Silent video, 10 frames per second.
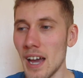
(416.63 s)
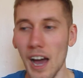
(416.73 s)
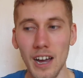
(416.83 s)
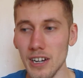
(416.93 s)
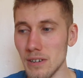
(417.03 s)

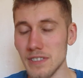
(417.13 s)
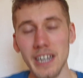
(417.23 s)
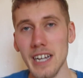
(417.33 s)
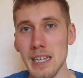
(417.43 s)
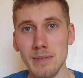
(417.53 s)
I know with
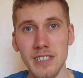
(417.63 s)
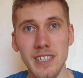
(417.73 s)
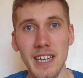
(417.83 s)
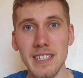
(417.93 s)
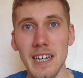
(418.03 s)

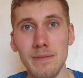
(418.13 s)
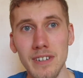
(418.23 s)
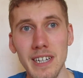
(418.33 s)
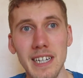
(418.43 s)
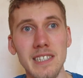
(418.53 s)
DaDaABC,
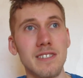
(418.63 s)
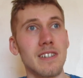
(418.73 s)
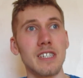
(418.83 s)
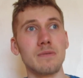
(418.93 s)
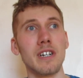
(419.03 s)
definitely,
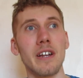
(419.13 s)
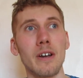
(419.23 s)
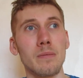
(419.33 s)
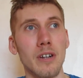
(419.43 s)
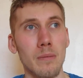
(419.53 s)
it's really
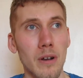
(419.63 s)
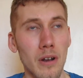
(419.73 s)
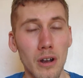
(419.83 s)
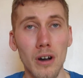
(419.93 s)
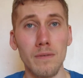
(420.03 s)
opened up a
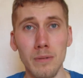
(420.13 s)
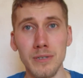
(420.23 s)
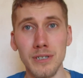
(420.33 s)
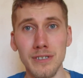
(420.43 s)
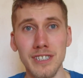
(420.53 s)
lot of
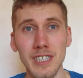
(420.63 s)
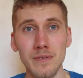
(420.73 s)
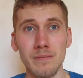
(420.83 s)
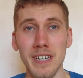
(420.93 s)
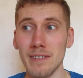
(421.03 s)
opportunities
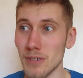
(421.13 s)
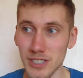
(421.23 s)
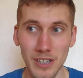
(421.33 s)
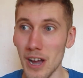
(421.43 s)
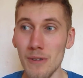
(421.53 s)
for me,
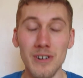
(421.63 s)
ones that I